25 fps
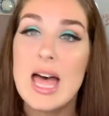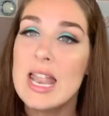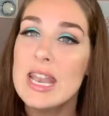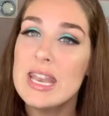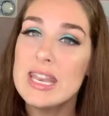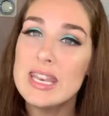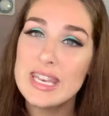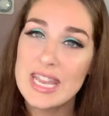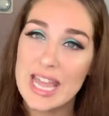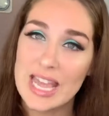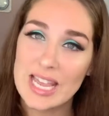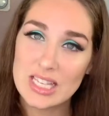
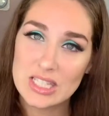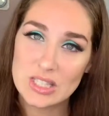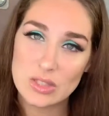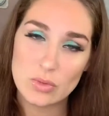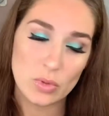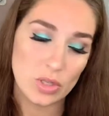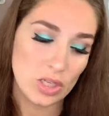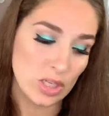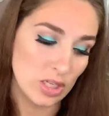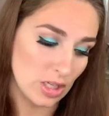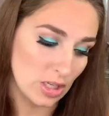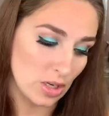Next,
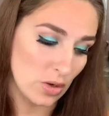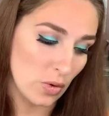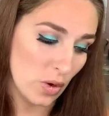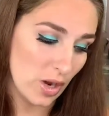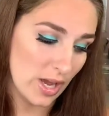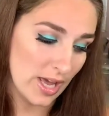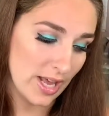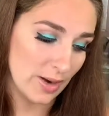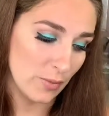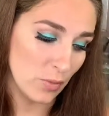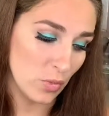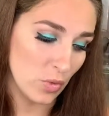we're gonna go
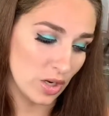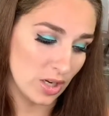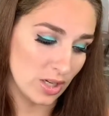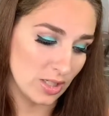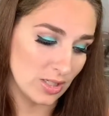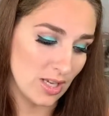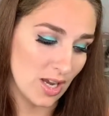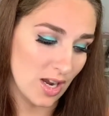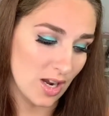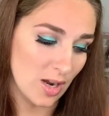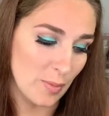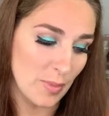ahead and we're gonna
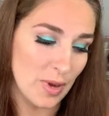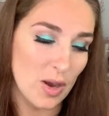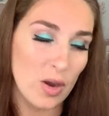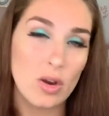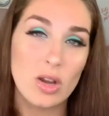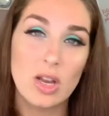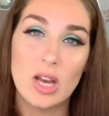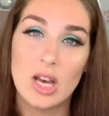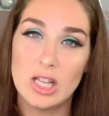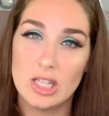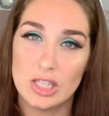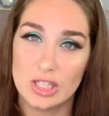talk
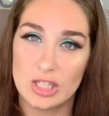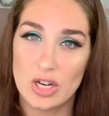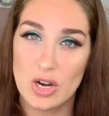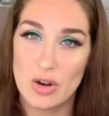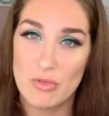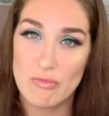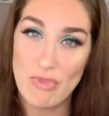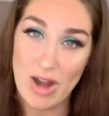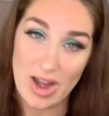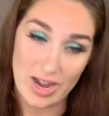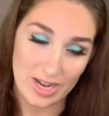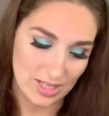about color
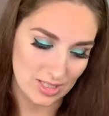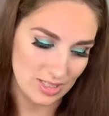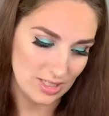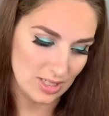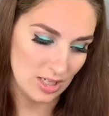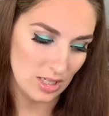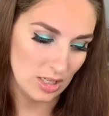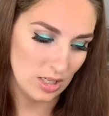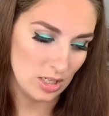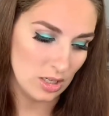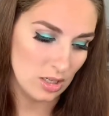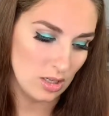
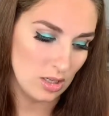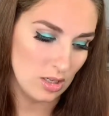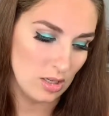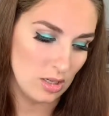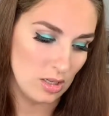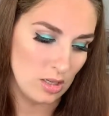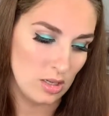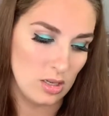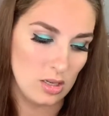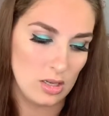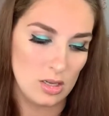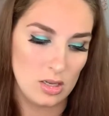correcting.
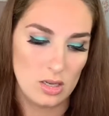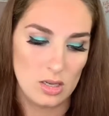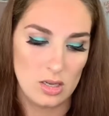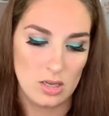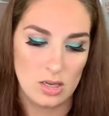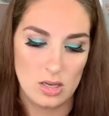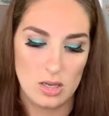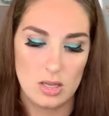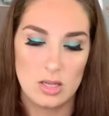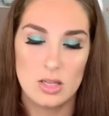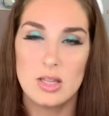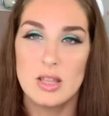
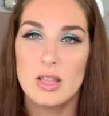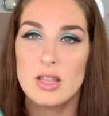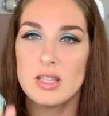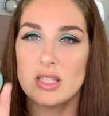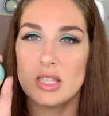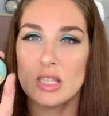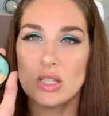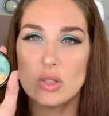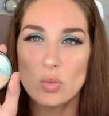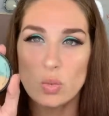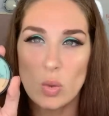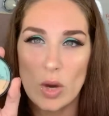
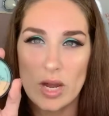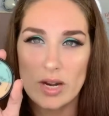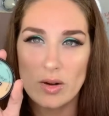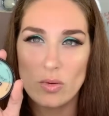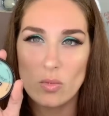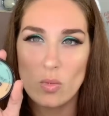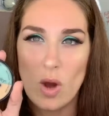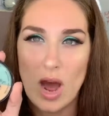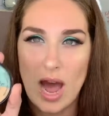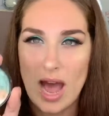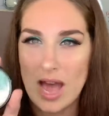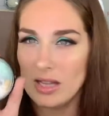This is Wet
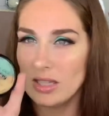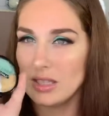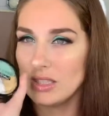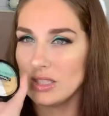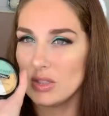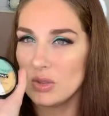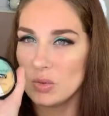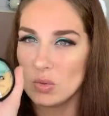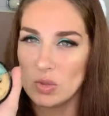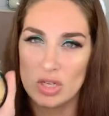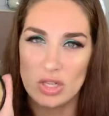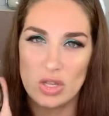n Wild.
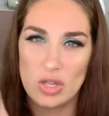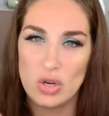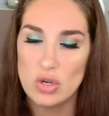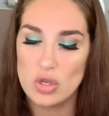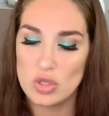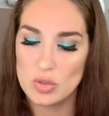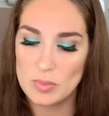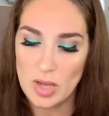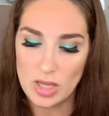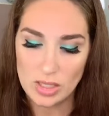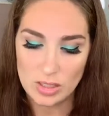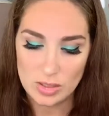It's one of their
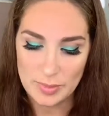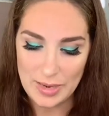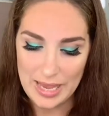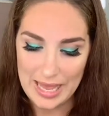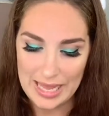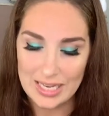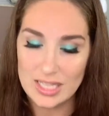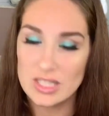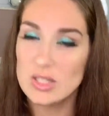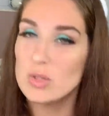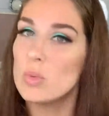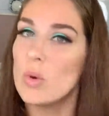smaller
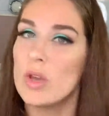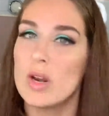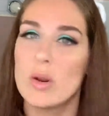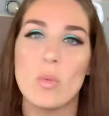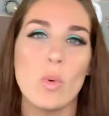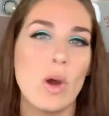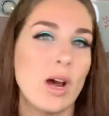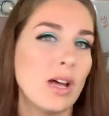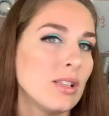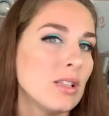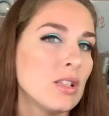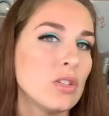palettes. Wet n
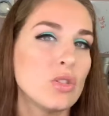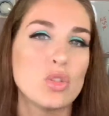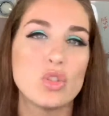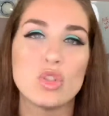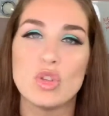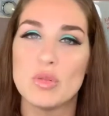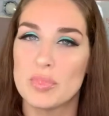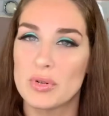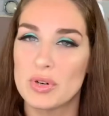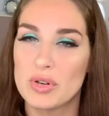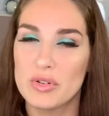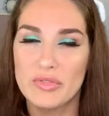Wild is
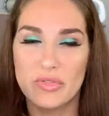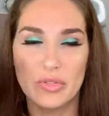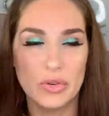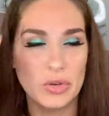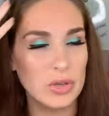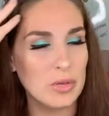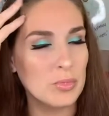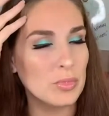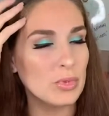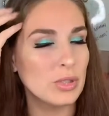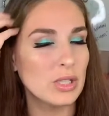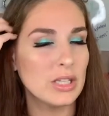super
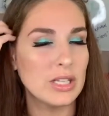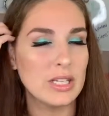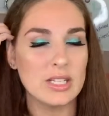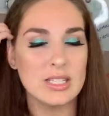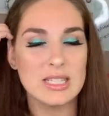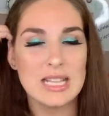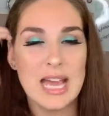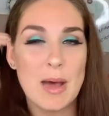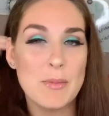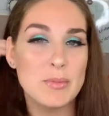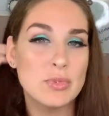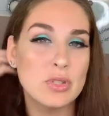affordable. It
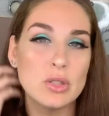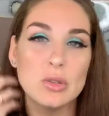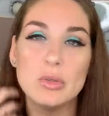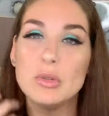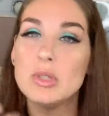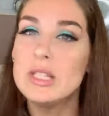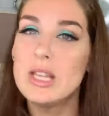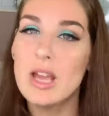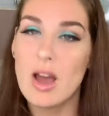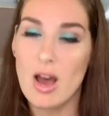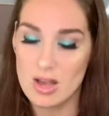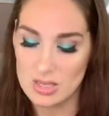is
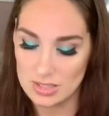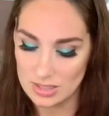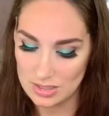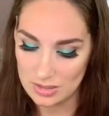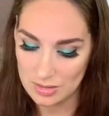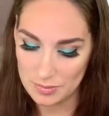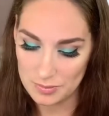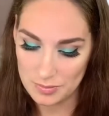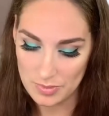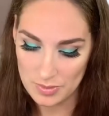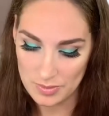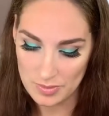absolutely
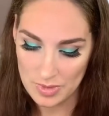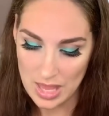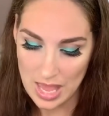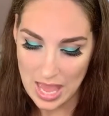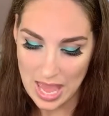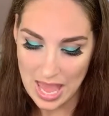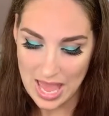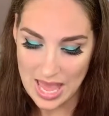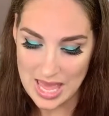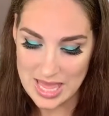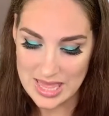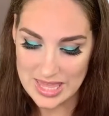awesome.
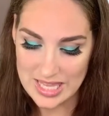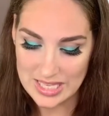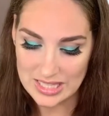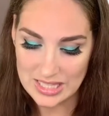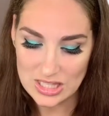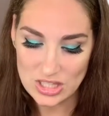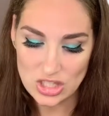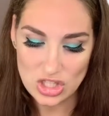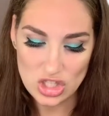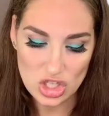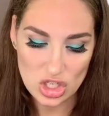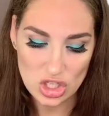And this
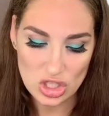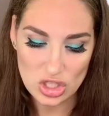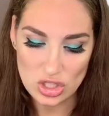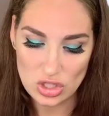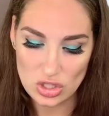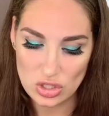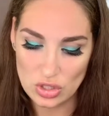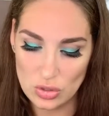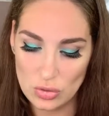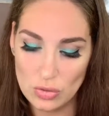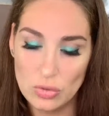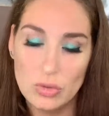is
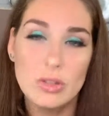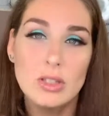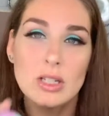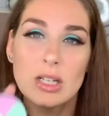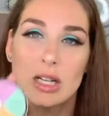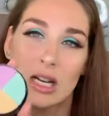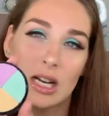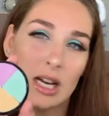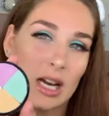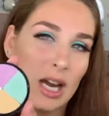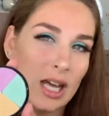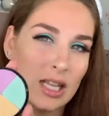just to
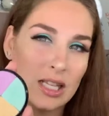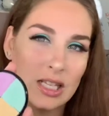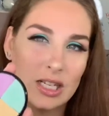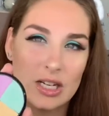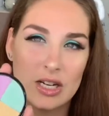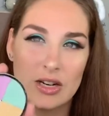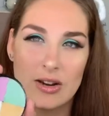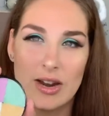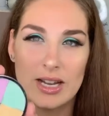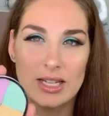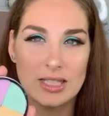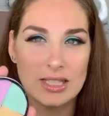color
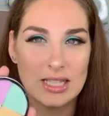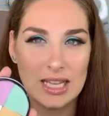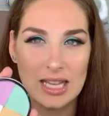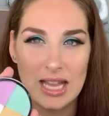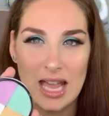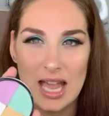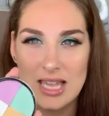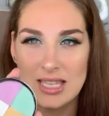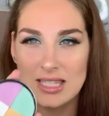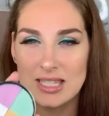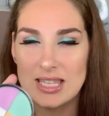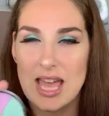correct, like
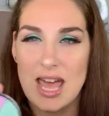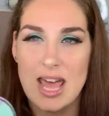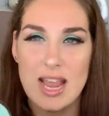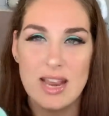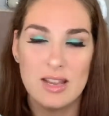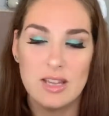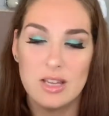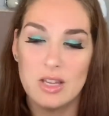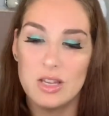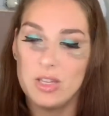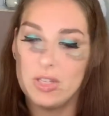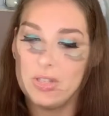I said.
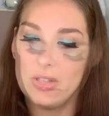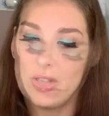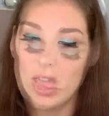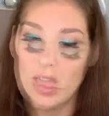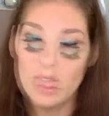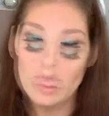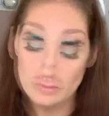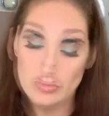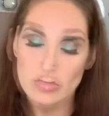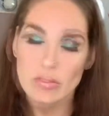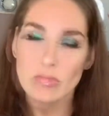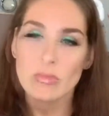Yeah, you